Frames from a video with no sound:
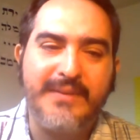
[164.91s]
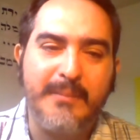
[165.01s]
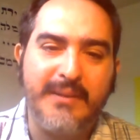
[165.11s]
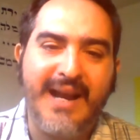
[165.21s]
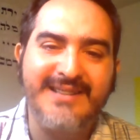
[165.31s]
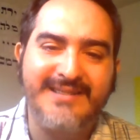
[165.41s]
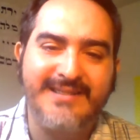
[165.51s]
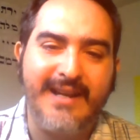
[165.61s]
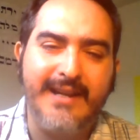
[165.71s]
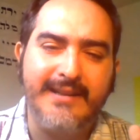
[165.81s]
He blasts
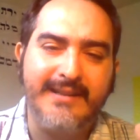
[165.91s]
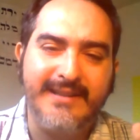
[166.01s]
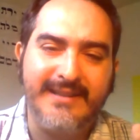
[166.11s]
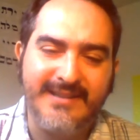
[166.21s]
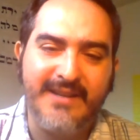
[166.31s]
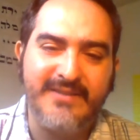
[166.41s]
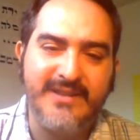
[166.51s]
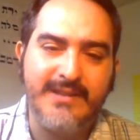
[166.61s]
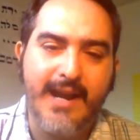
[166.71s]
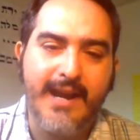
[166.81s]
in, he saves
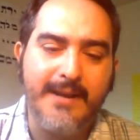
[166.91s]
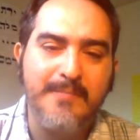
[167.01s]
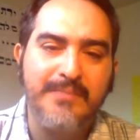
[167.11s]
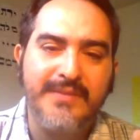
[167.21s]
the day,